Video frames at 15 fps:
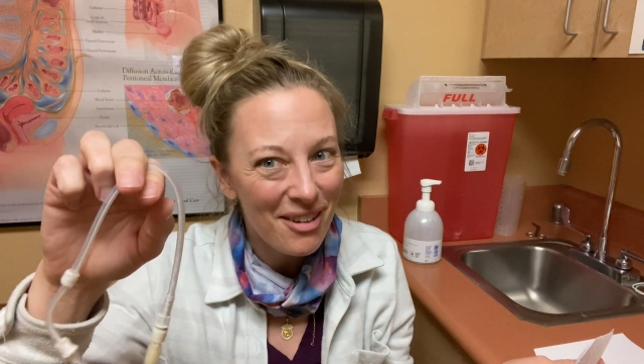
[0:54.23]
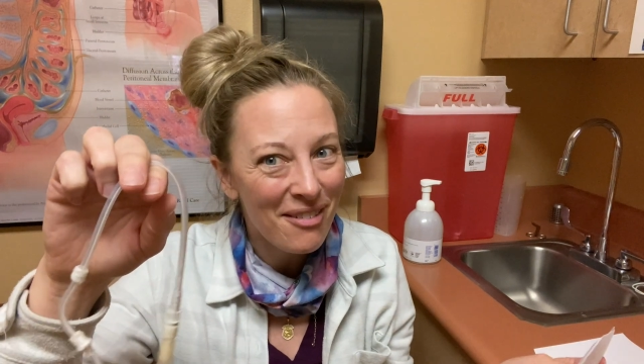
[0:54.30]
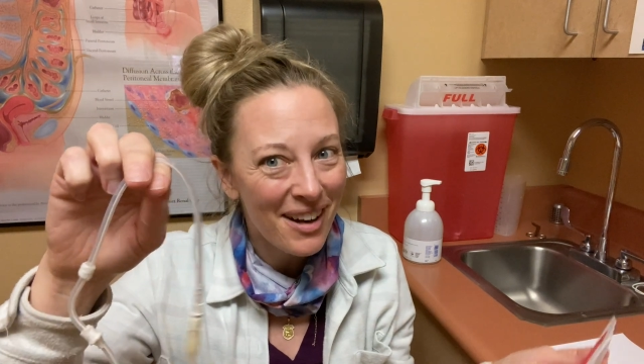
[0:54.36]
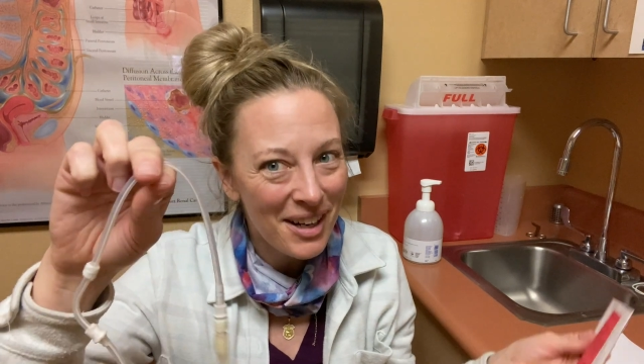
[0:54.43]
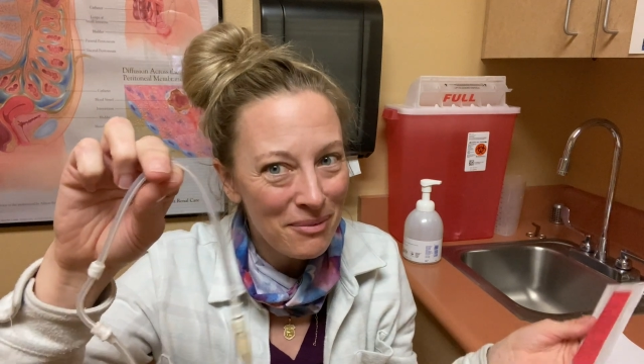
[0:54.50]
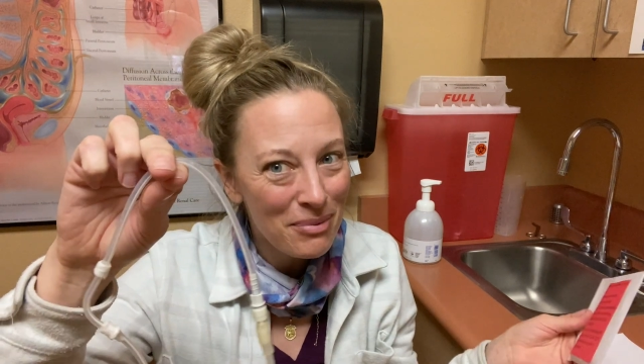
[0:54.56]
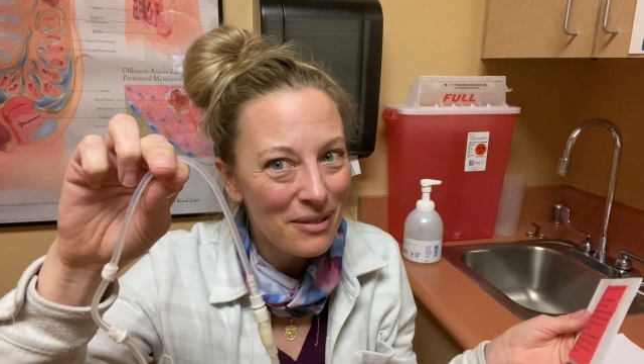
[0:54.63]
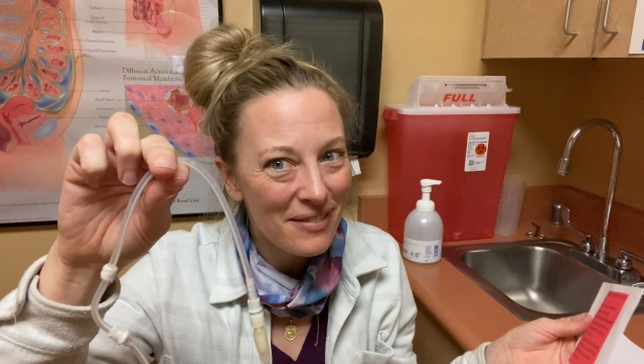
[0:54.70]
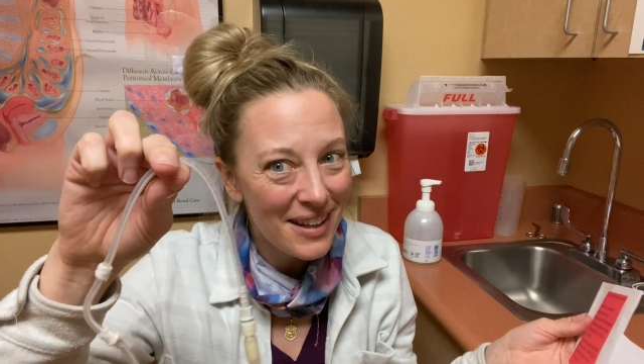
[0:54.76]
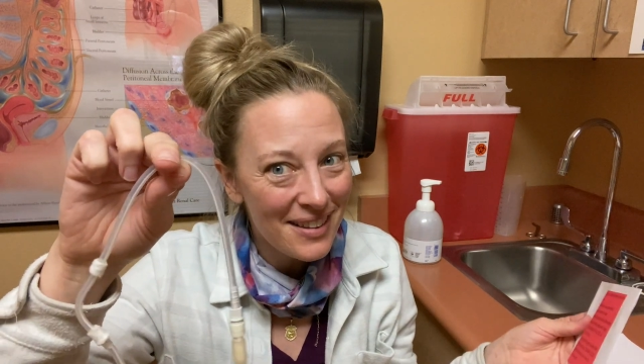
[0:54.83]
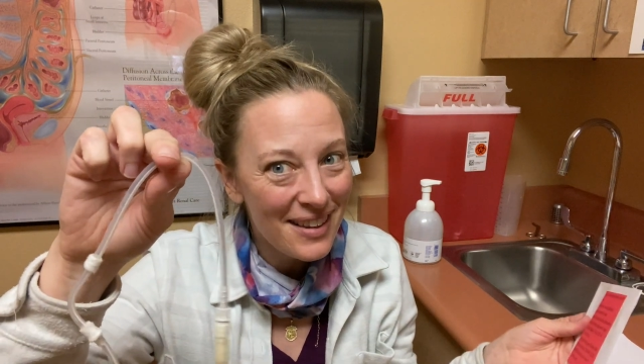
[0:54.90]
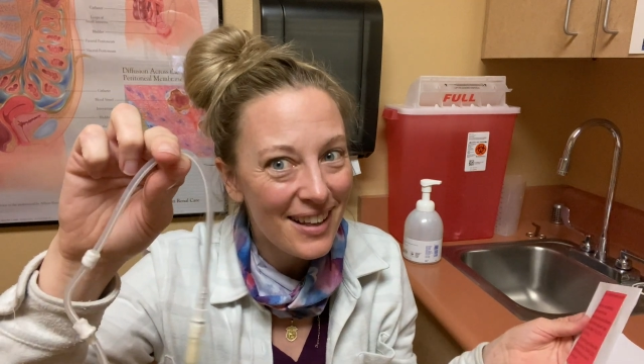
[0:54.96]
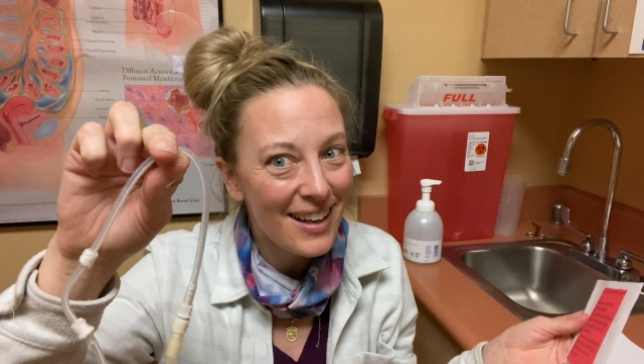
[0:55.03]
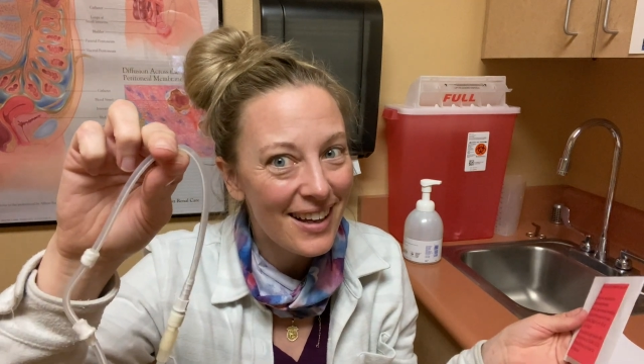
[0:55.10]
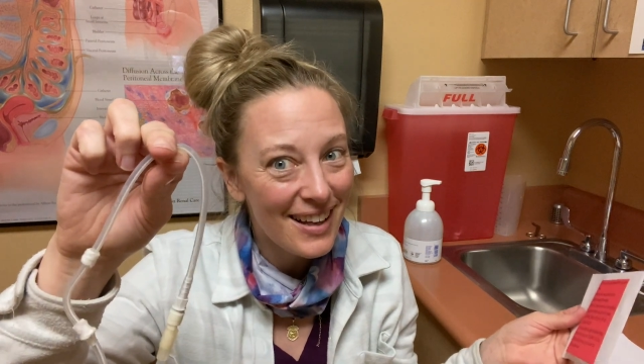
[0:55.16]
want to prevent
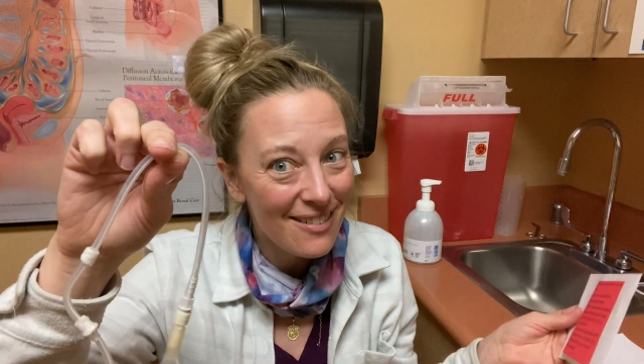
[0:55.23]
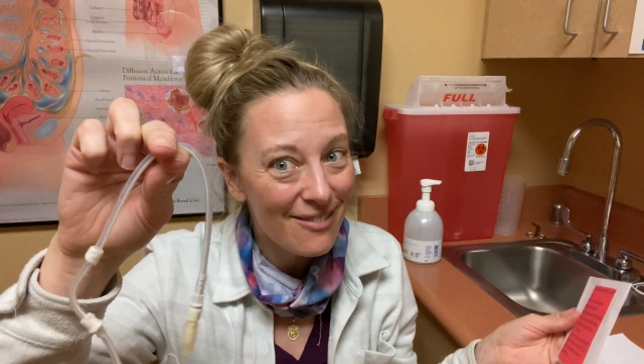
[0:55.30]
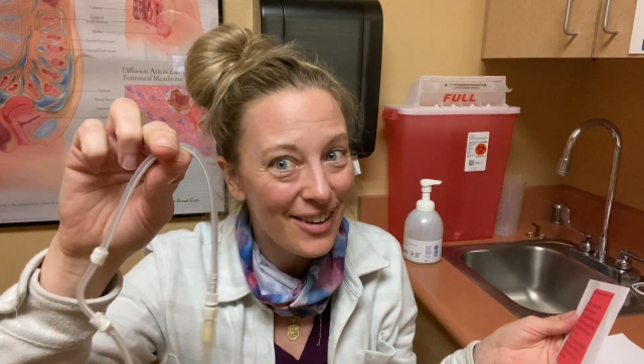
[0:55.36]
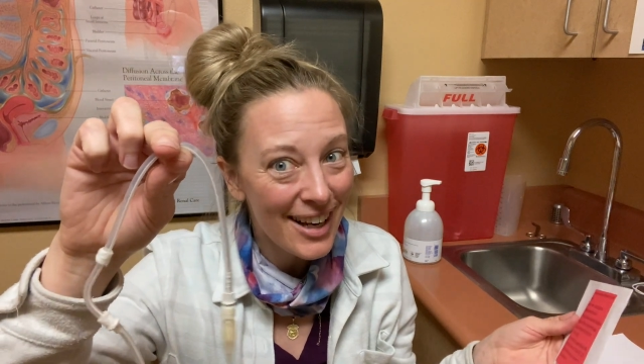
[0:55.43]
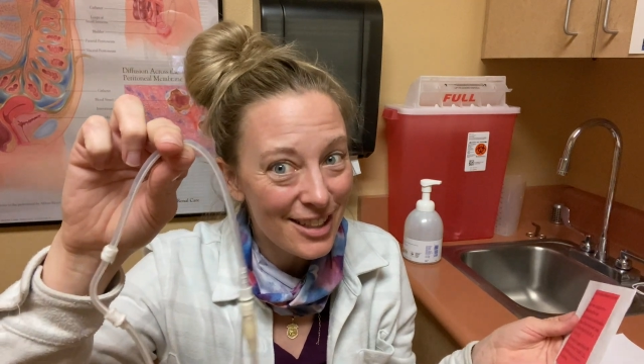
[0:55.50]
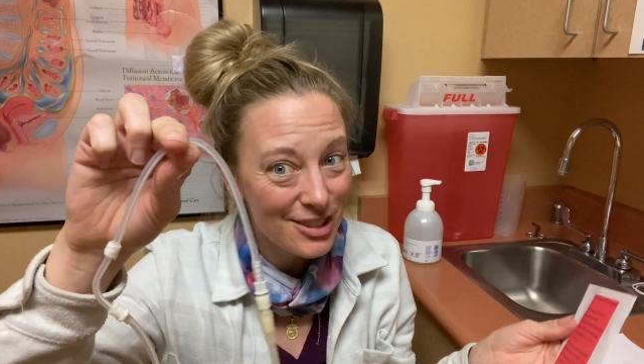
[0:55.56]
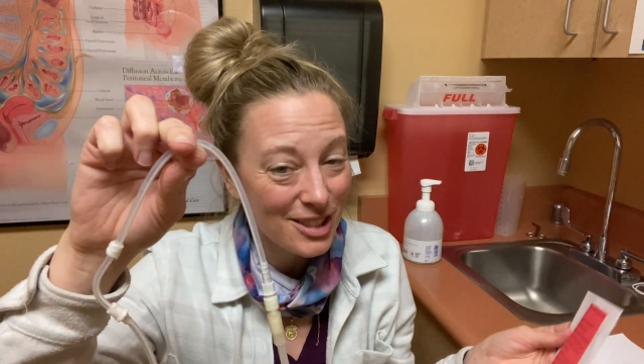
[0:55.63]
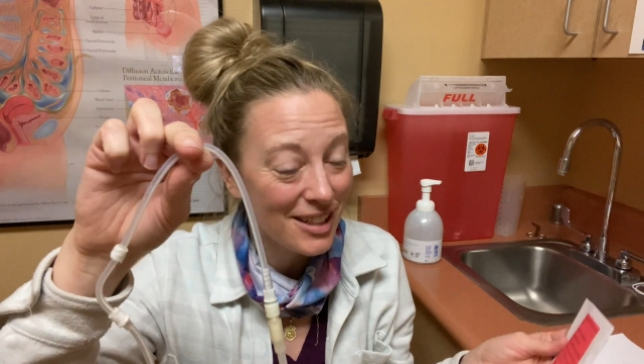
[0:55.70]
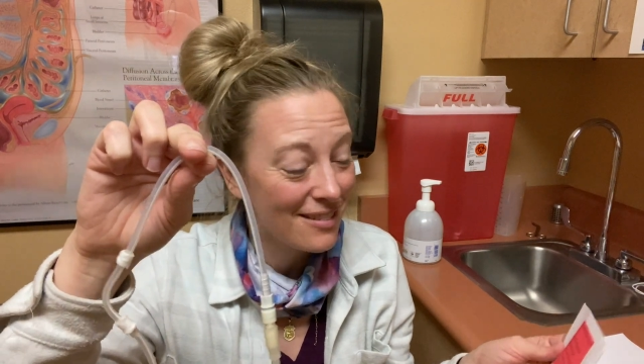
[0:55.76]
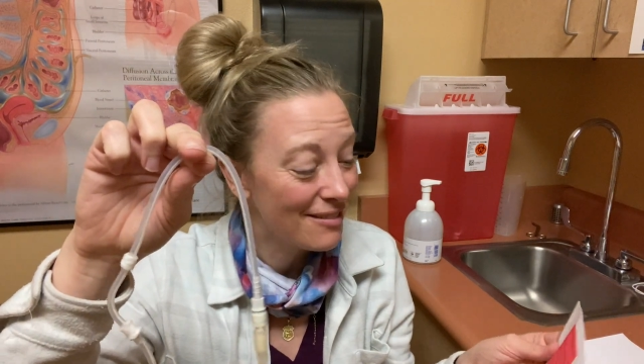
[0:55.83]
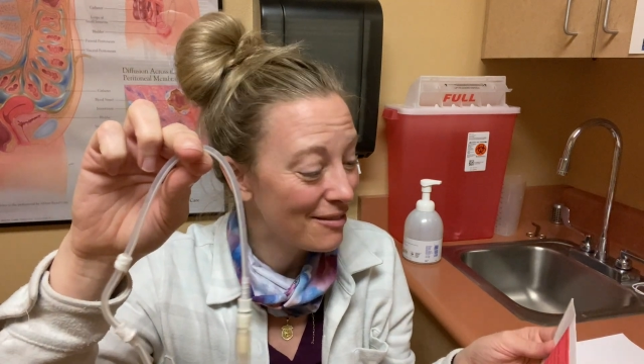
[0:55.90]
the infection.